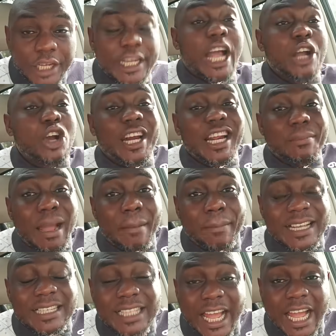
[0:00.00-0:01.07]
They go
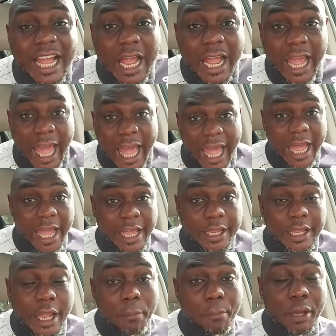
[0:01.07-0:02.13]
remember, say,
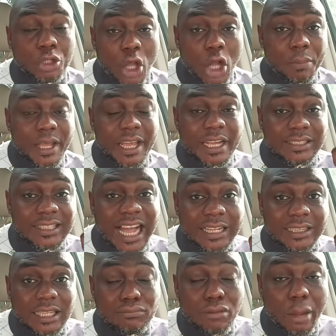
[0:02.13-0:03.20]
hey, P2B is
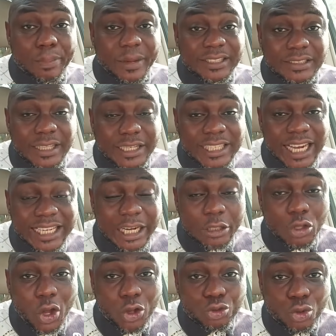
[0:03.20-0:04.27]
acting more presidential
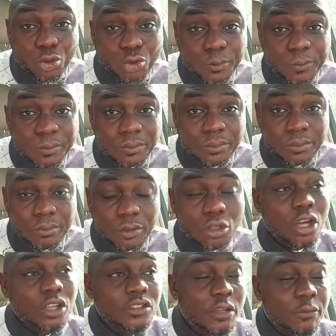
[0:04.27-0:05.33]
than also.
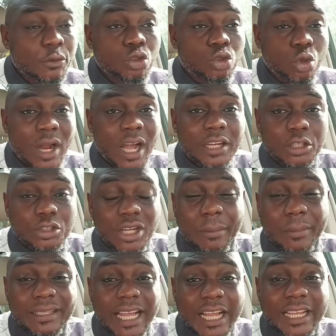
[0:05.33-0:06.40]
Because even throughout the
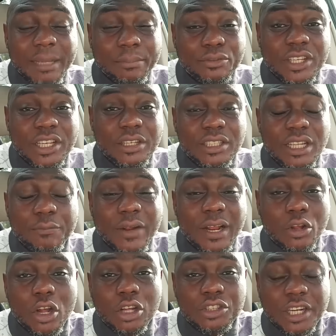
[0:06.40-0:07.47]
tournament, I keep seeing
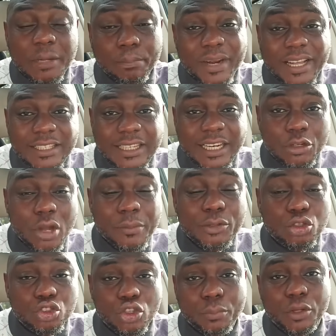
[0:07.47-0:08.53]
different country presidents
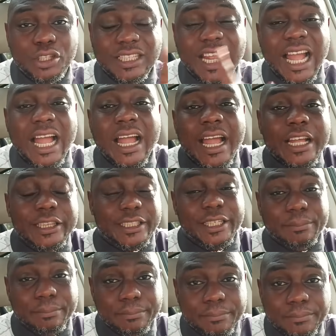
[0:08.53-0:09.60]
coming to support their
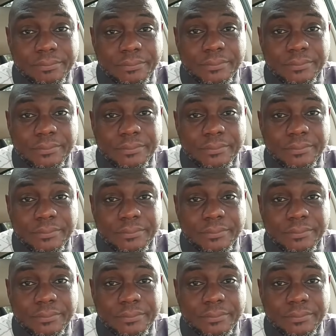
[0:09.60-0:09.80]
team.